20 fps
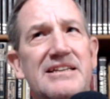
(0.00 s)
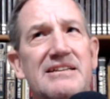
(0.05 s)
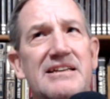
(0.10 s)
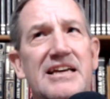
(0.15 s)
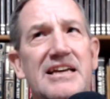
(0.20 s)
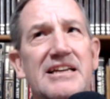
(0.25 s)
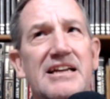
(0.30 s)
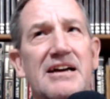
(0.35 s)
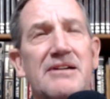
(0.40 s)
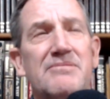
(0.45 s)

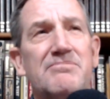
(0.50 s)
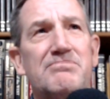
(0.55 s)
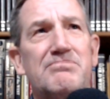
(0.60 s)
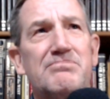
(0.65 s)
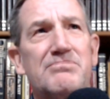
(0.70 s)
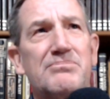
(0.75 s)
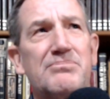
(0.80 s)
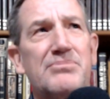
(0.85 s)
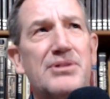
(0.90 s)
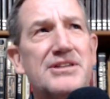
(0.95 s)
I
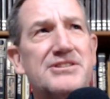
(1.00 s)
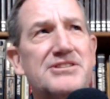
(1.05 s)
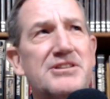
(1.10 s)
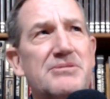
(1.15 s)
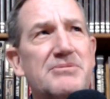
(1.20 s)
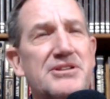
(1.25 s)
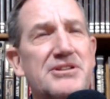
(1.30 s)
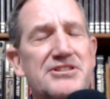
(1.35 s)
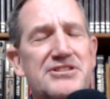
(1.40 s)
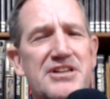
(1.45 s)
bring
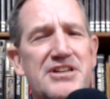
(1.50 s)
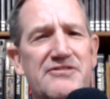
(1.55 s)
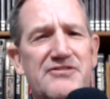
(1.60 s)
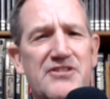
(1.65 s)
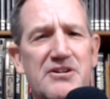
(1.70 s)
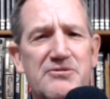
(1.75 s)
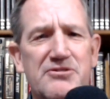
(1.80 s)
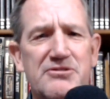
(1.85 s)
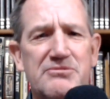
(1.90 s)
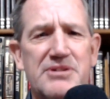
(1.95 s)
some of this stuff
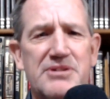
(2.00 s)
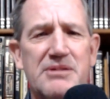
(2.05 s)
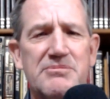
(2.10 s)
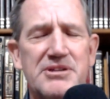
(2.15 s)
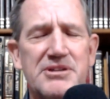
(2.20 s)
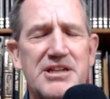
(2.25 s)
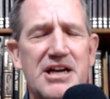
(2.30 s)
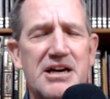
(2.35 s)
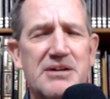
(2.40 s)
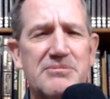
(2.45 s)
up from time
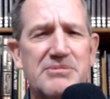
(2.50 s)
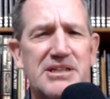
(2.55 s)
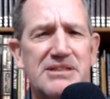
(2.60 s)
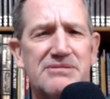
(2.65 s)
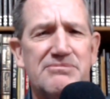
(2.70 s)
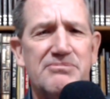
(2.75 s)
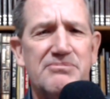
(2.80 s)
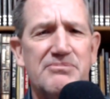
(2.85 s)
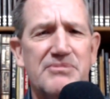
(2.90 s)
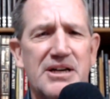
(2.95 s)
to time,
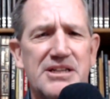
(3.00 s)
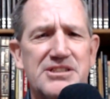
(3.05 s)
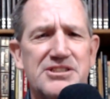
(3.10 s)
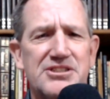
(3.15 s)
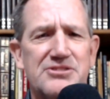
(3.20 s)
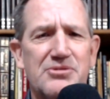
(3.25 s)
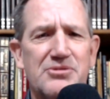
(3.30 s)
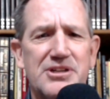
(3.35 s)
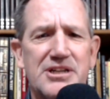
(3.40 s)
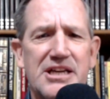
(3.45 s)
and I
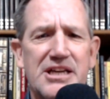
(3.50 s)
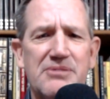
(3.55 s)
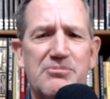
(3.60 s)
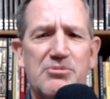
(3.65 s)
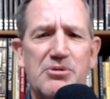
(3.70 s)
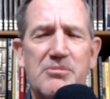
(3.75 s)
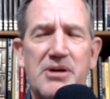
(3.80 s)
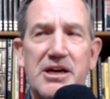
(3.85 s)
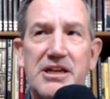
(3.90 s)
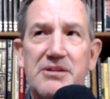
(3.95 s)
just want to keep
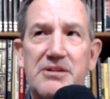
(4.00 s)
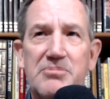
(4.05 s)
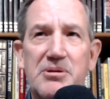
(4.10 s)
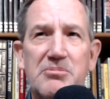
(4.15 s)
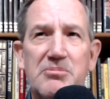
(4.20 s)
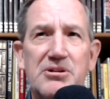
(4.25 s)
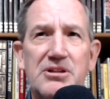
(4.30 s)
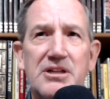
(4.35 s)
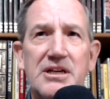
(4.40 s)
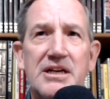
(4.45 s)
reminding
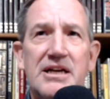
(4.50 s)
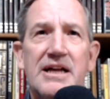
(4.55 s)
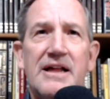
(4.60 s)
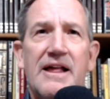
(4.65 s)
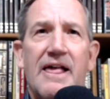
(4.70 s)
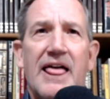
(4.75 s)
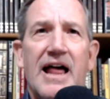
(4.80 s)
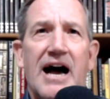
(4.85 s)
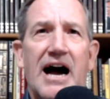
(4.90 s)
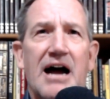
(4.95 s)
people.
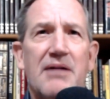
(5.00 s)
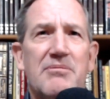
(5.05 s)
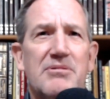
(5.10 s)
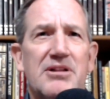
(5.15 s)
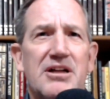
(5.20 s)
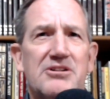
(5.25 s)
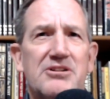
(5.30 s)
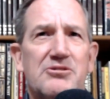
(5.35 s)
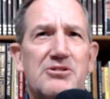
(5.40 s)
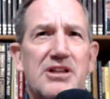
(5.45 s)
I
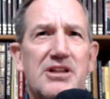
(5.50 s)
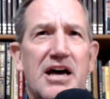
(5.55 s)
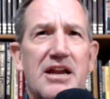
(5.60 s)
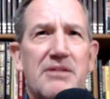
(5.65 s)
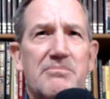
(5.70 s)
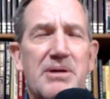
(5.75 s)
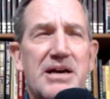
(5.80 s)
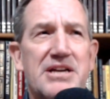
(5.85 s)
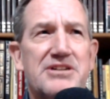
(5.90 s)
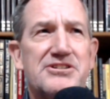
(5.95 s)
belong to a lot
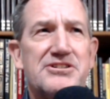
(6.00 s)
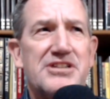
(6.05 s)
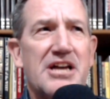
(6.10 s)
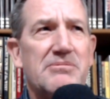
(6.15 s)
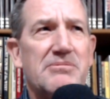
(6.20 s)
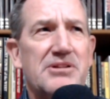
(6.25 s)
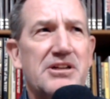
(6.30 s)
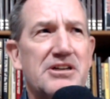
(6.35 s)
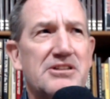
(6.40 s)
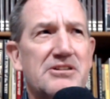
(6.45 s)
of pages. I
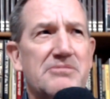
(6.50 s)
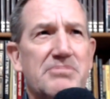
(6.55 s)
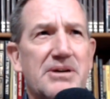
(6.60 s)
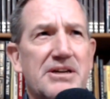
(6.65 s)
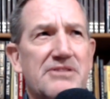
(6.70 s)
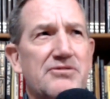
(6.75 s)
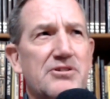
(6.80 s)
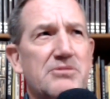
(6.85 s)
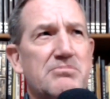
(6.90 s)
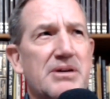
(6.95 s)
belong to
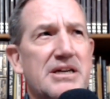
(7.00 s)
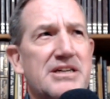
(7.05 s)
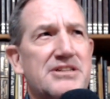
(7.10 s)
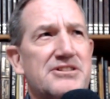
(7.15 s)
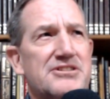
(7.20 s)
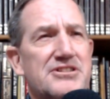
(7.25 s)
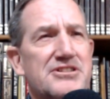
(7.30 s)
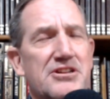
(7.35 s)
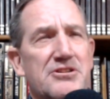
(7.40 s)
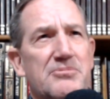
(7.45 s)
Bigfoot
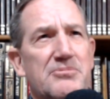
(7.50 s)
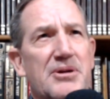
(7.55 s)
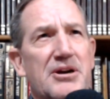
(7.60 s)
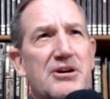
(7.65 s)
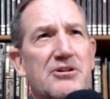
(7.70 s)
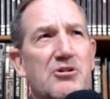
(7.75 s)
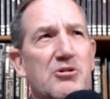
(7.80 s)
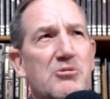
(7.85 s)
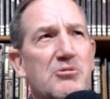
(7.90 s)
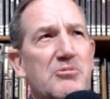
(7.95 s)
pages, other
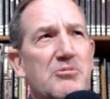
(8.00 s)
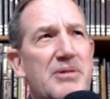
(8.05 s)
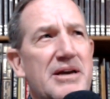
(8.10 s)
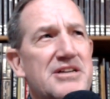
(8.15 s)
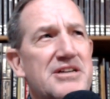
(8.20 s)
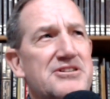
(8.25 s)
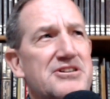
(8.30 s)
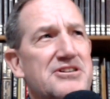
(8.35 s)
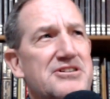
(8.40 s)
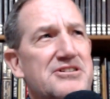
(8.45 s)
paranormal
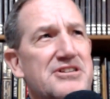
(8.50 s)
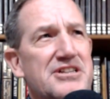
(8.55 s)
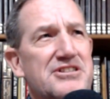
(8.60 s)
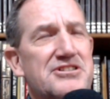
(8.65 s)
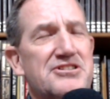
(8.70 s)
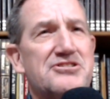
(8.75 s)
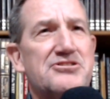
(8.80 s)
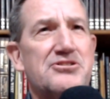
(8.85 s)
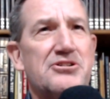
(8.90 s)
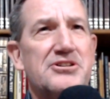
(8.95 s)
pages. I
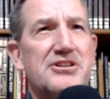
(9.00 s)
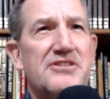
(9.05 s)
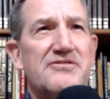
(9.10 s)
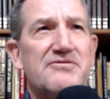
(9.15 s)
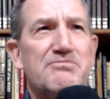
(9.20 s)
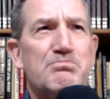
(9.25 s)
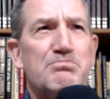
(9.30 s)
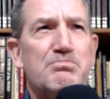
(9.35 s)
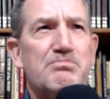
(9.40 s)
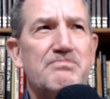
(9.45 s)
just joined a
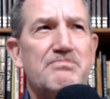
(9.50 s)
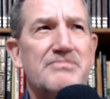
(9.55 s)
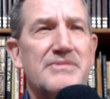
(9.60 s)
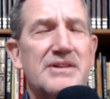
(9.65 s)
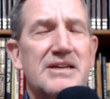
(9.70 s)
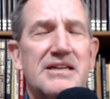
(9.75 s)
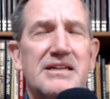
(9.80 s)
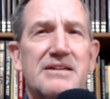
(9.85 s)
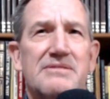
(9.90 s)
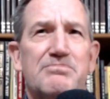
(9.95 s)

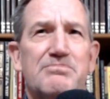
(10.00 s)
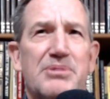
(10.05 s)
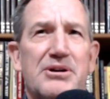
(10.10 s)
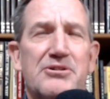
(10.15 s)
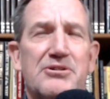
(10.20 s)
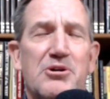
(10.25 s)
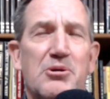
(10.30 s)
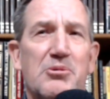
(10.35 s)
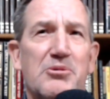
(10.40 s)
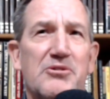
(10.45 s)

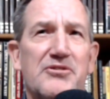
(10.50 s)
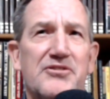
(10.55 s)
paranormal